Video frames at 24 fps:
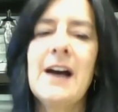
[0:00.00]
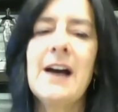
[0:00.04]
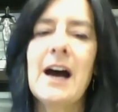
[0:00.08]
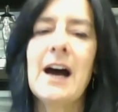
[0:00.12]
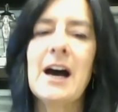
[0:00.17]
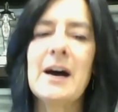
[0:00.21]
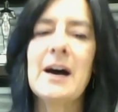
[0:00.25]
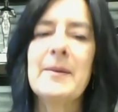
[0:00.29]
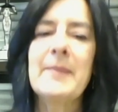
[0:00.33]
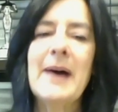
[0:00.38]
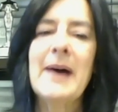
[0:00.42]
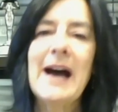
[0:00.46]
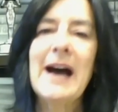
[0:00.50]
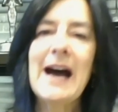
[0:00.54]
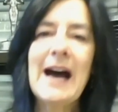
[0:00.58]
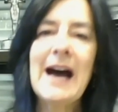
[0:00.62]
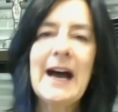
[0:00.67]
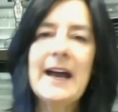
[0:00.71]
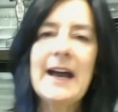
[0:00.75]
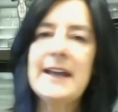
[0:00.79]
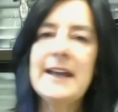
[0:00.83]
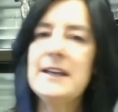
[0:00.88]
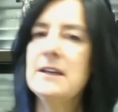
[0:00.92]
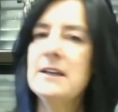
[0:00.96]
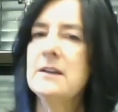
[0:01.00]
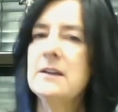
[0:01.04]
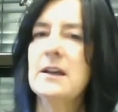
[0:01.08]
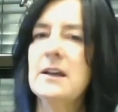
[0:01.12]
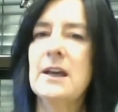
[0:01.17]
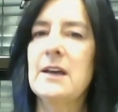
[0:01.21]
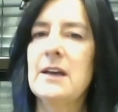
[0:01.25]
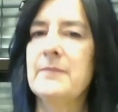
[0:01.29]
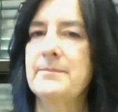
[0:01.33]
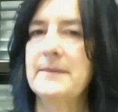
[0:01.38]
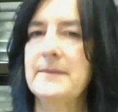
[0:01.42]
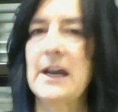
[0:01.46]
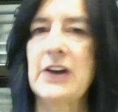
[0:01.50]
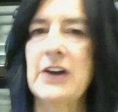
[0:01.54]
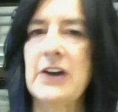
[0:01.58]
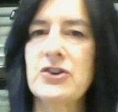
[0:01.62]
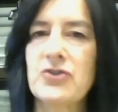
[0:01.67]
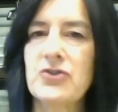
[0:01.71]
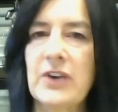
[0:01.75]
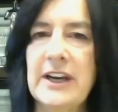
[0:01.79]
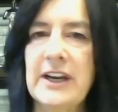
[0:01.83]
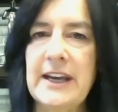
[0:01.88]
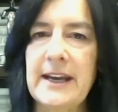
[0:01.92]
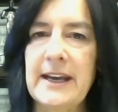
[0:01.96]
I am not
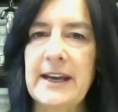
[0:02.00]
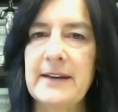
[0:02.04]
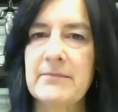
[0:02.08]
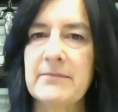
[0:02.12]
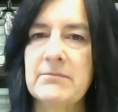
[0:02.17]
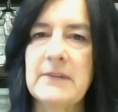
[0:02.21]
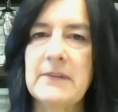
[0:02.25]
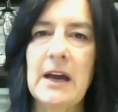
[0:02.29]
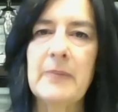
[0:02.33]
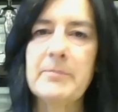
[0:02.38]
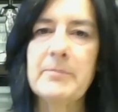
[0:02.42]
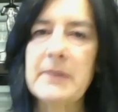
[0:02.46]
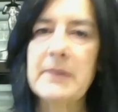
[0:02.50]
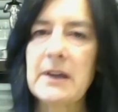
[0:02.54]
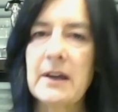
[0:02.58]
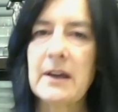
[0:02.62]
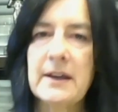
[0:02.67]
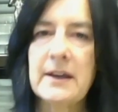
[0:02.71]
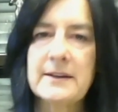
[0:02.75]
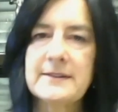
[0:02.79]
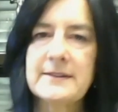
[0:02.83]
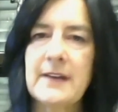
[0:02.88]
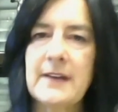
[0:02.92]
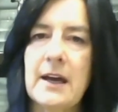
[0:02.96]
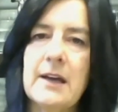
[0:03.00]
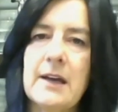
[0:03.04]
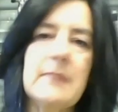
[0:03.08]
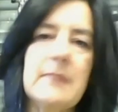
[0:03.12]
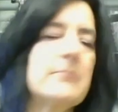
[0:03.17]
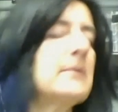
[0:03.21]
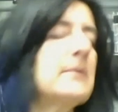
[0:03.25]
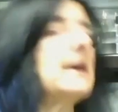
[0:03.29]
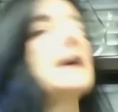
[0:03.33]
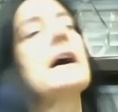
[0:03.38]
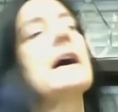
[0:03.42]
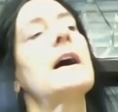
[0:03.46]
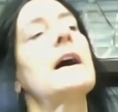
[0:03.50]
drinking, not because I'm